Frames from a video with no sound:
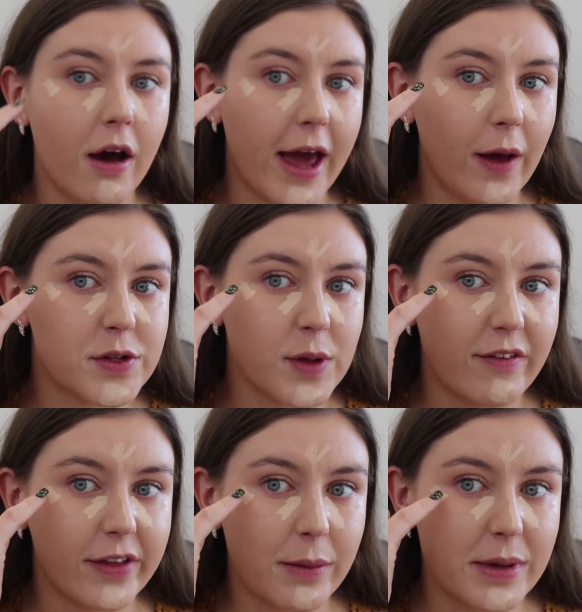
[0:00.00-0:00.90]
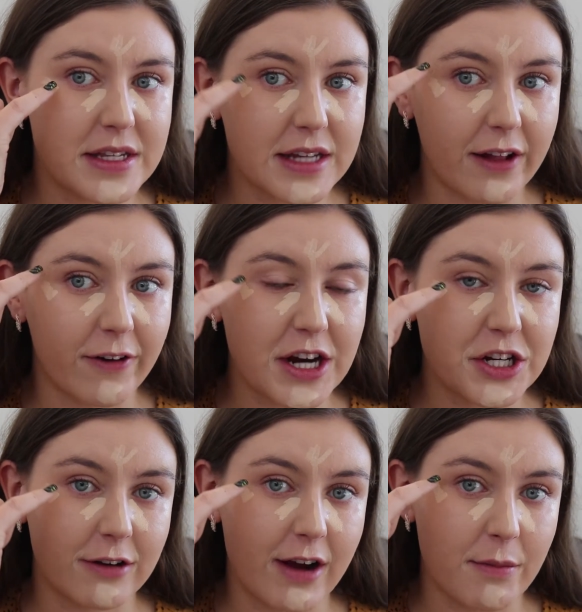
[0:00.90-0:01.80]
I also have a little bit of
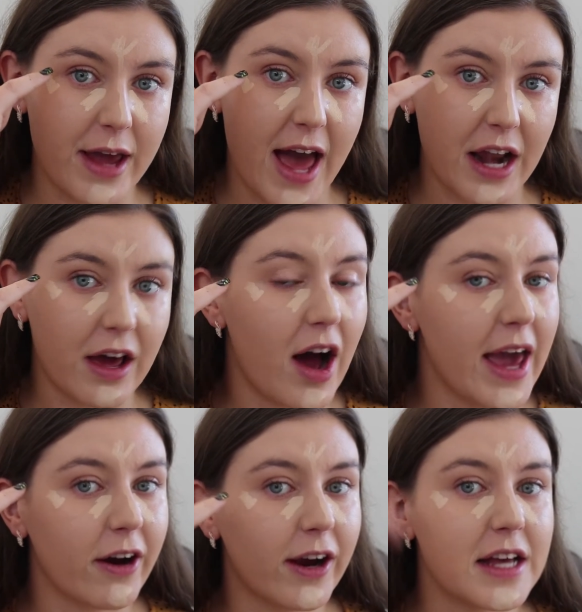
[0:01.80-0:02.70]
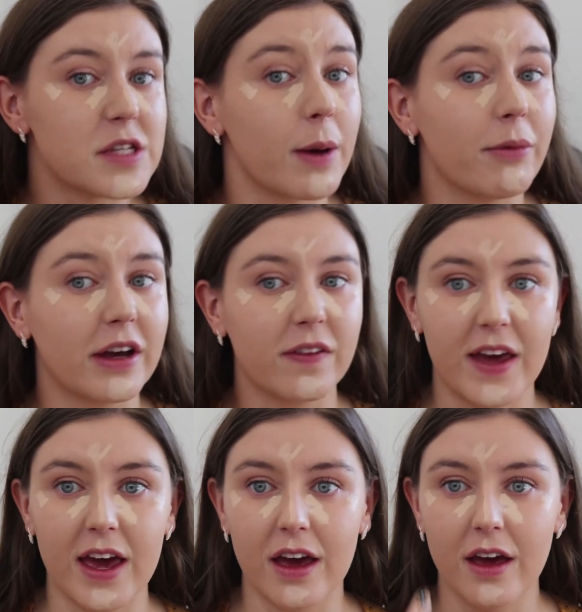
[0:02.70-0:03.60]
discoloration around my outer eye area, so I bring it
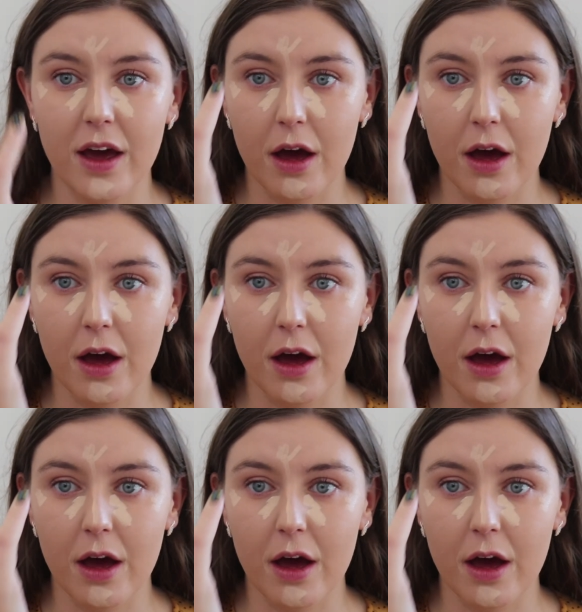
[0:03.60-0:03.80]
there.